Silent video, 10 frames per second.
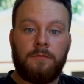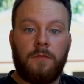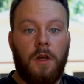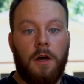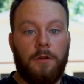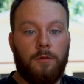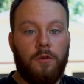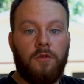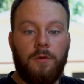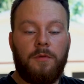the
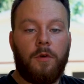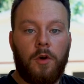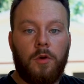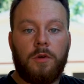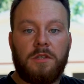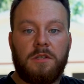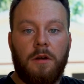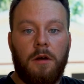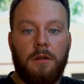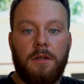roof before you
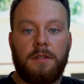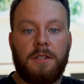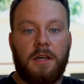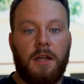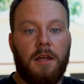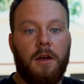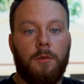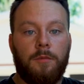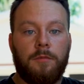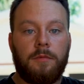install it to kind of help
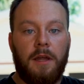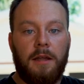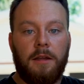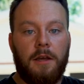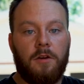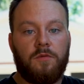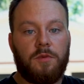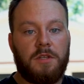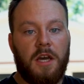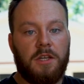that layer of
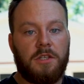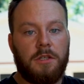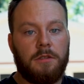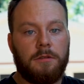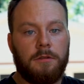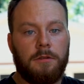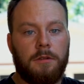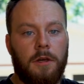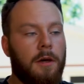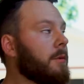protection
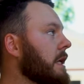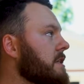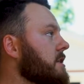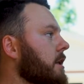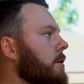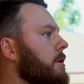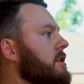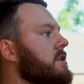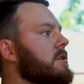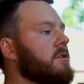against
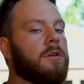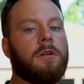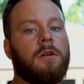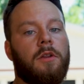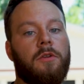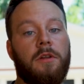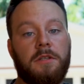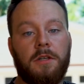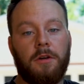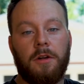elements and dirt and other things
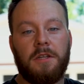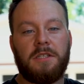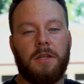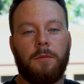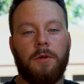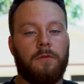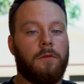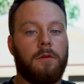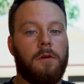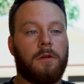that are going to sit up there
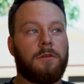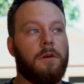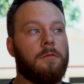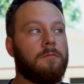for a long time.